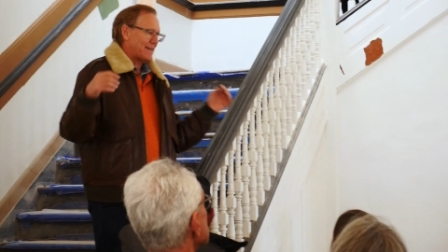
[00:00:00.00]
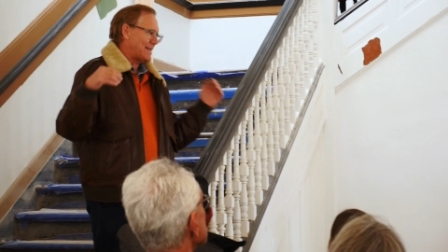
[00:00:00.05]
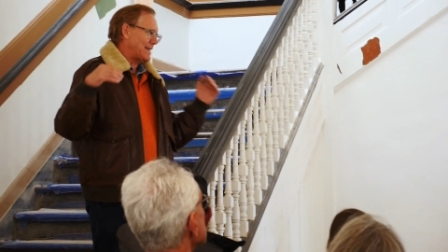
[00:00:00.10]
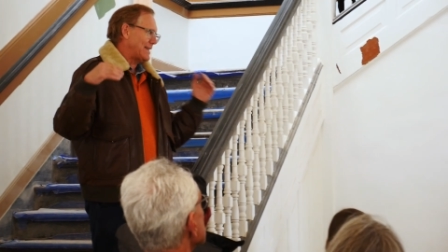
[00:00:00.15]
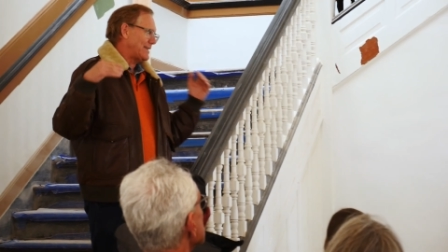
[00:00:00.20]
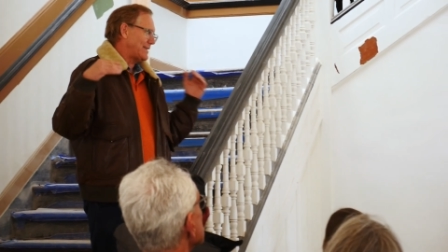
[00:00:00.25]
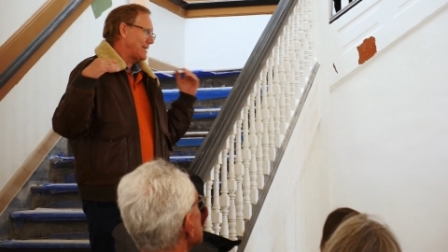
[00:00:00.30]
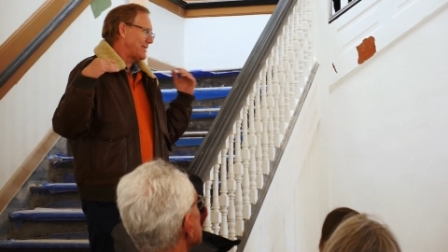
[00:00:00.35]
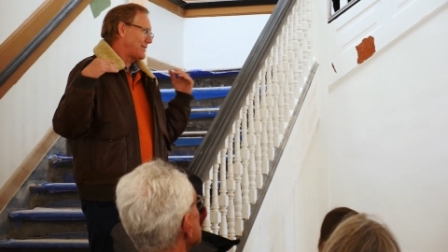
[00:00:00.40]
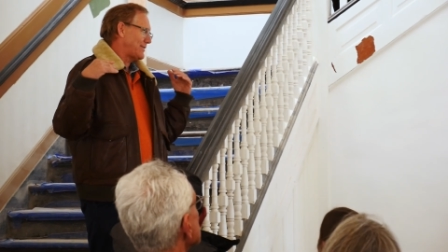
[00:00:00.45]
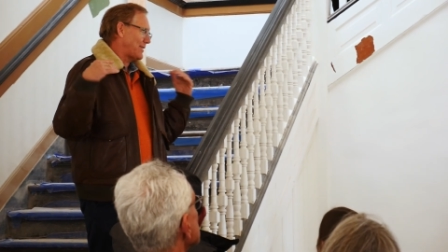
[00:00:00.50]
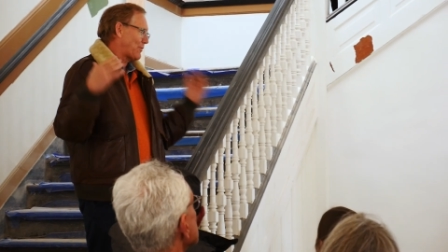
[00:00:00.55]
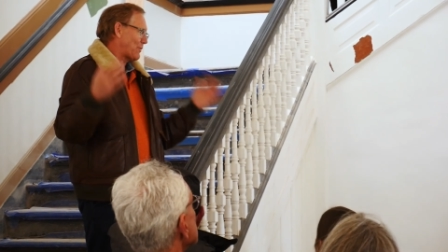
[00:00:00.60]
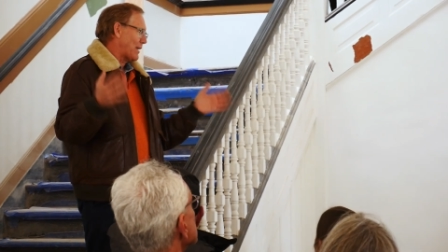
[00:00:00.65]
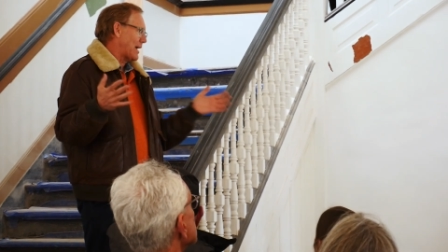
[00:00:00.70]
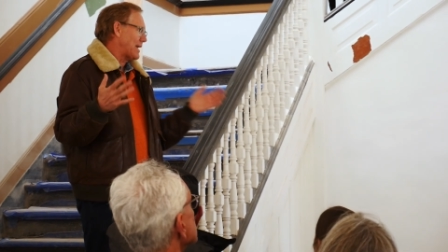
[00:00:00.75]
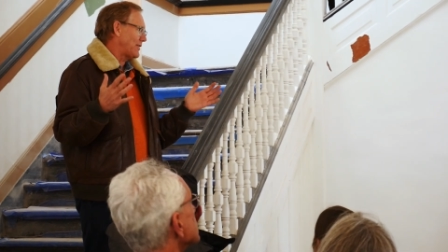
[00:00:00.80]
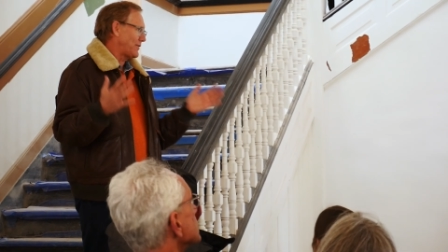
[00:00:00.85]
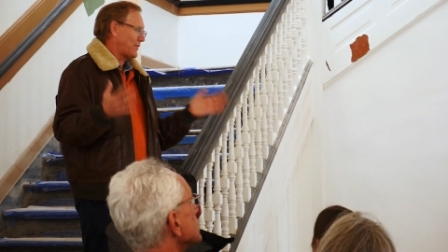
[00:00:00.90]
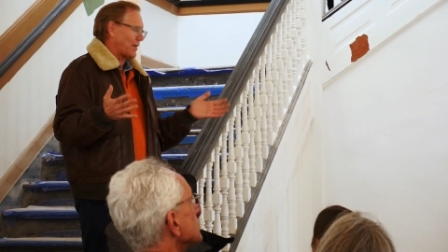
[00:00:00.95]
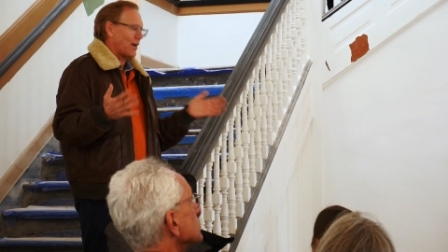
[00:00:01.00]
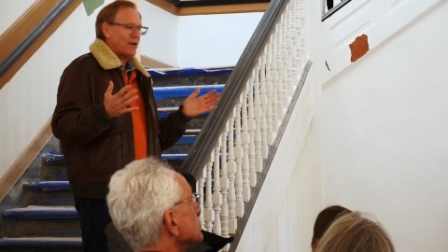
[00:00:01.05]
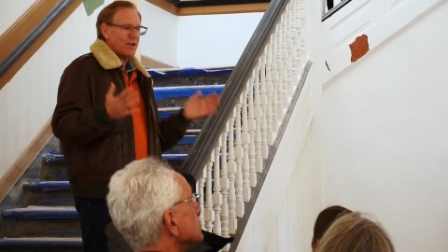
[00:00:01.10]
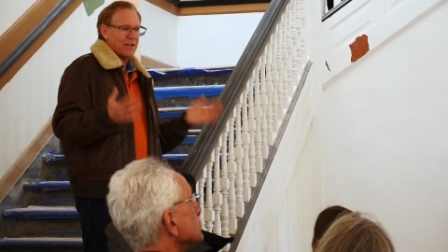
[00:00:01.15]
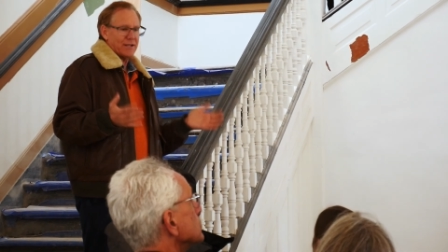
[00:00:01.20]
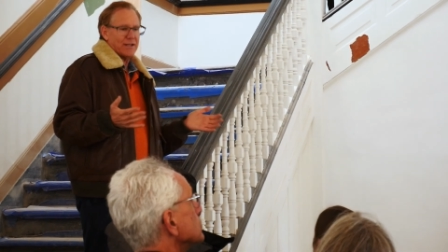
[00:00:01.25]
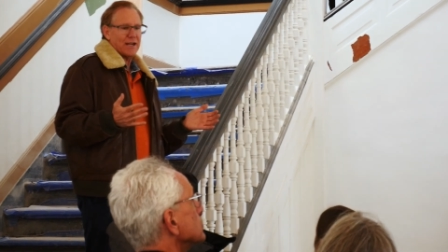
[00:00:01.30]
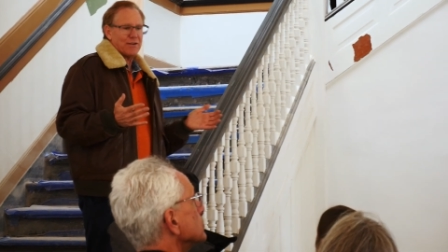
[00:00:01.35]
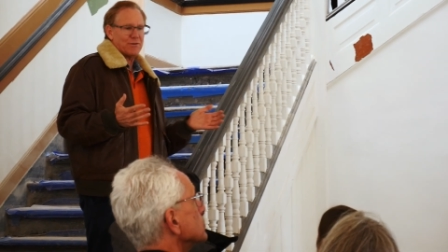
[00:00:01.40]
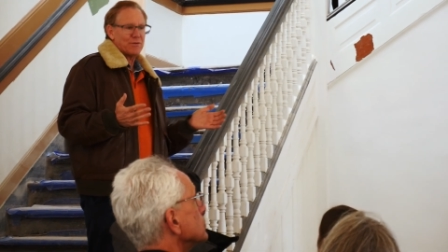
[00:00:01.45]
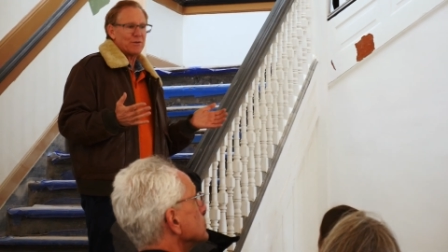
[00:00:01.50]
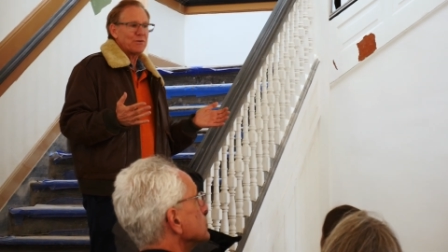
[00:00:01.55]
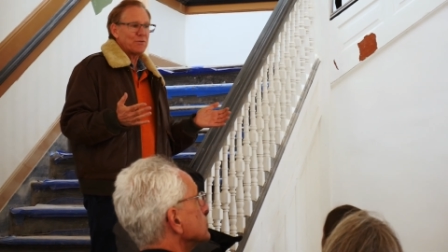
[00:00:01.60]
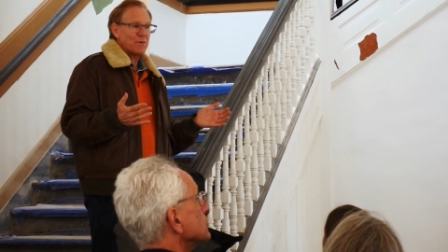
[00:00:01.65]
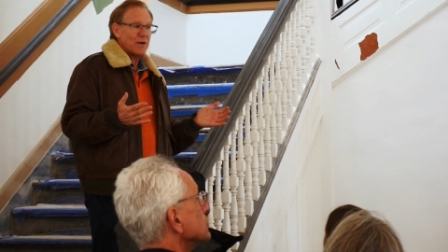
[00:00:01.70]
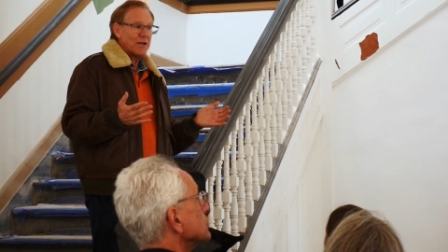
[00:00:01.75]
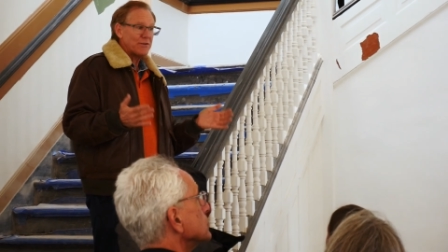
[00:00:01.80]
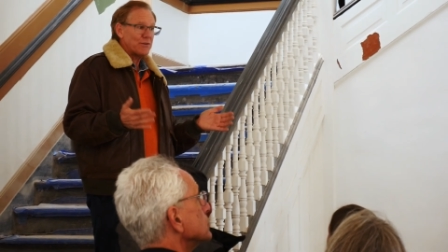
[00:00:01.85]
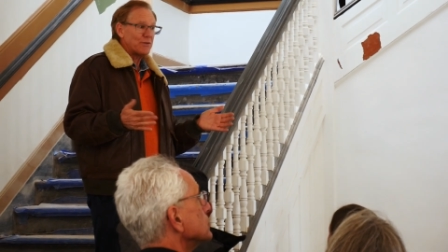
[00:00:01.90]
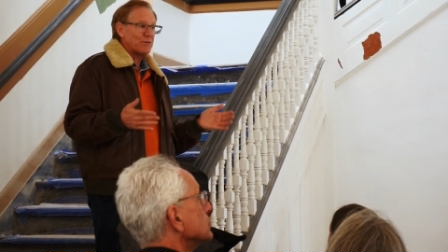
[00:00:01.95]
This is the greatest architectural
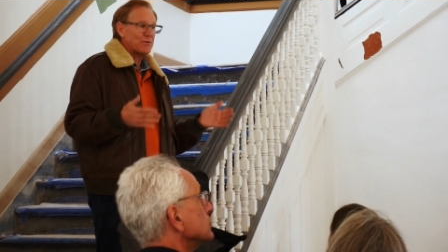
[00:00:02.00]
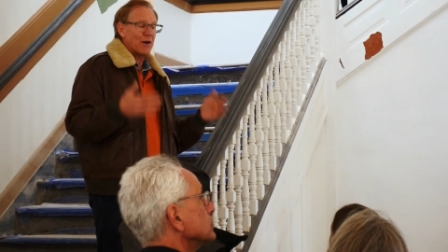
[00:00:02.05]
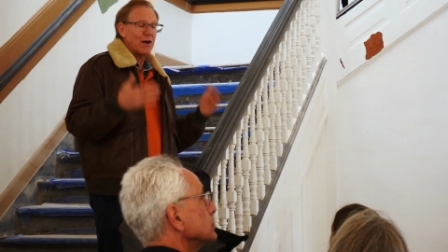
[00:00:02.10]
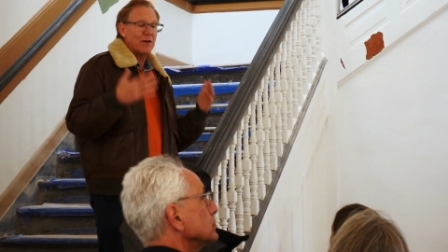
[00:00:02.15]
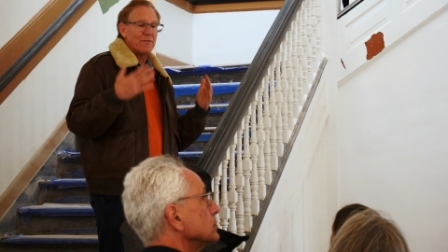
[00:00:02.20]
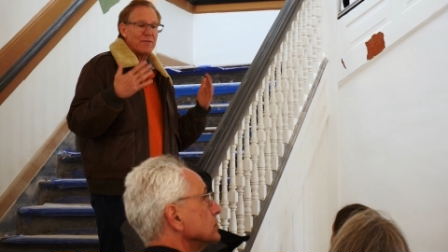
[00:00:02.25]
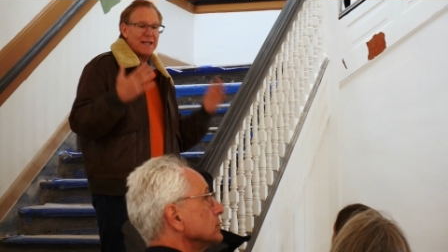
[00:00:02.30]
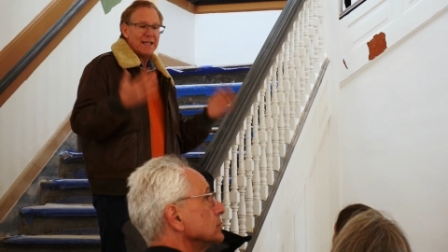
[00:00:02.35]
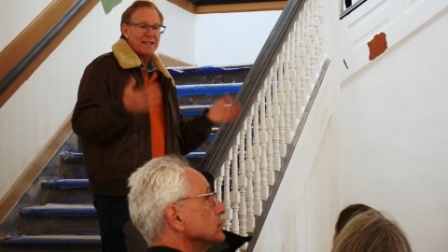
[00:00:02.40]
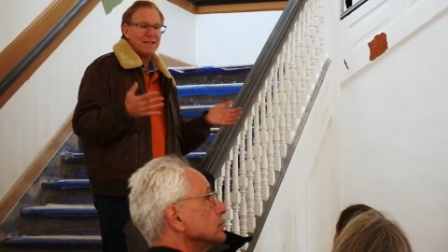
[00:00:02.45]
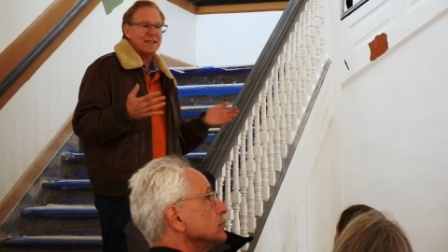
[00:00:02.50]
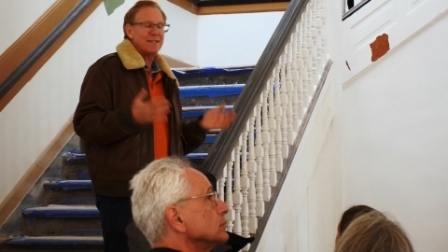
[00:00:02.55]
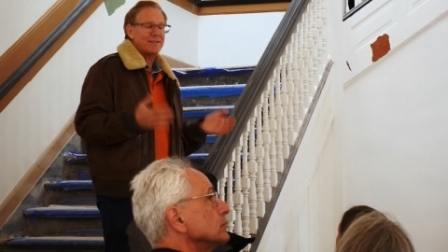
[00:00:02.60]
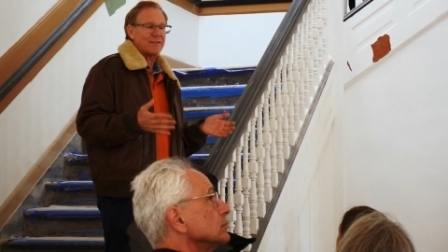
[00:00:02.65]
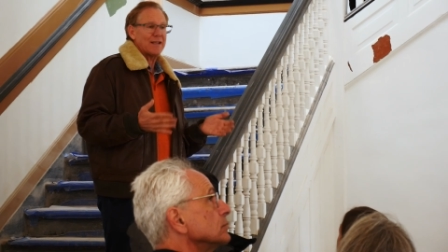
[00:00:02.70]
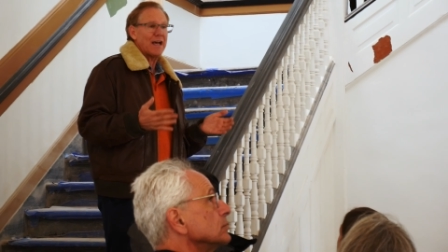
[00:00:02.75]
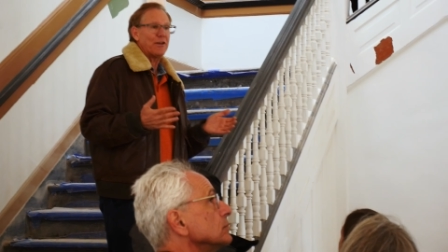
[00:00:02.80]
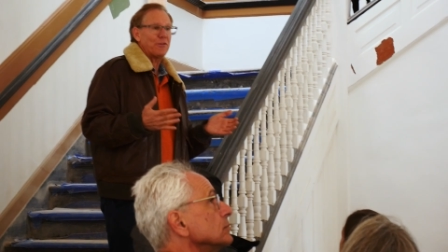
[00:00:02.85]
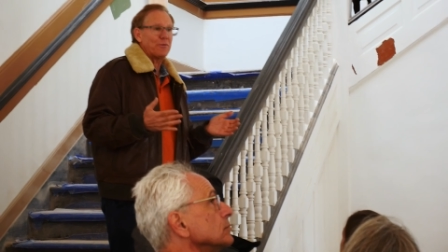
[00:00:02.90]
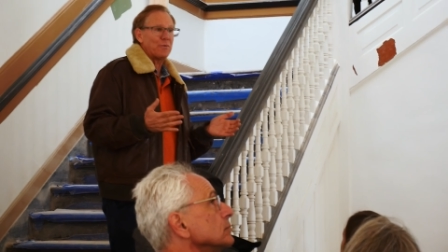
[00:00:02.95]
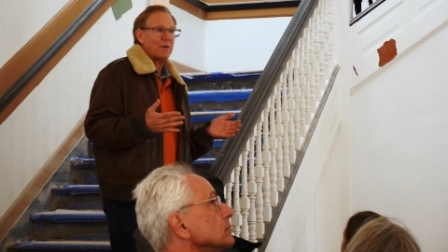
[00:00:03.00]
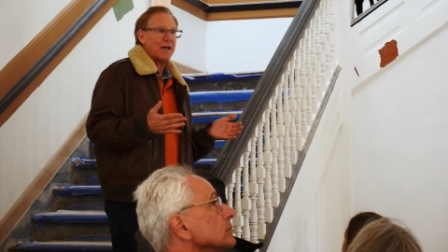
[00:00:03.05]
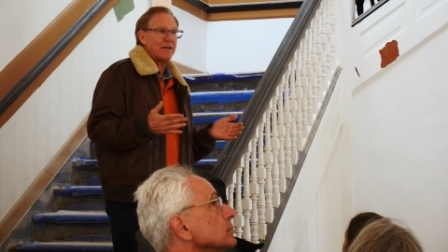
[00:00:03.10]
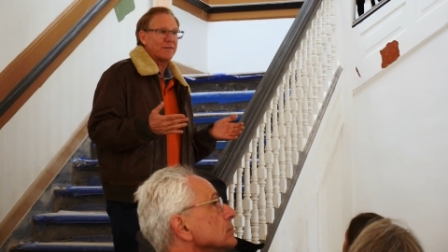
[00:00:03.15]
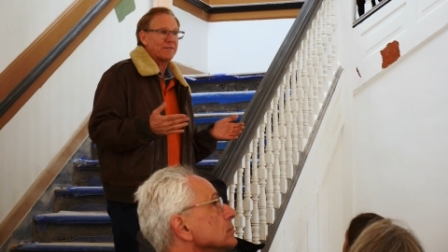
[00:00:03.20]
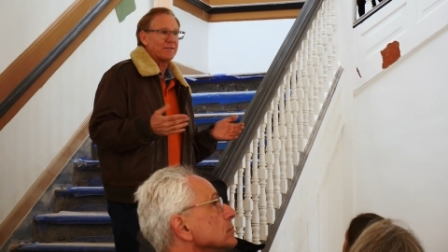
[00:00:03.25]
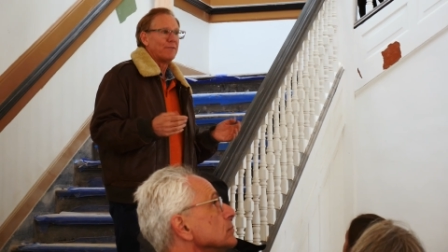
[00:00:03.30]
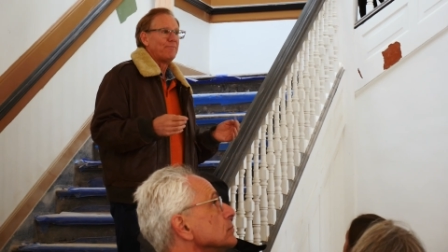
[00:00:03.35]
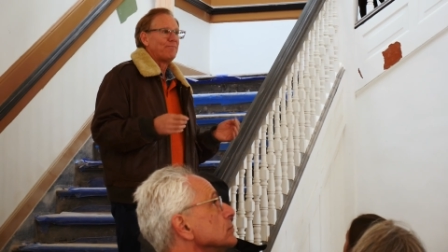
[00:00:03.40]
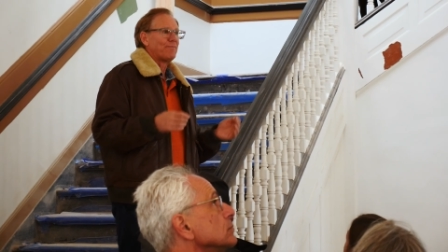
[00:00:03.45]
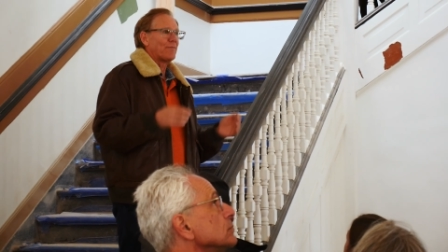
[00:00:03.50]
treasure trove in the Southwest.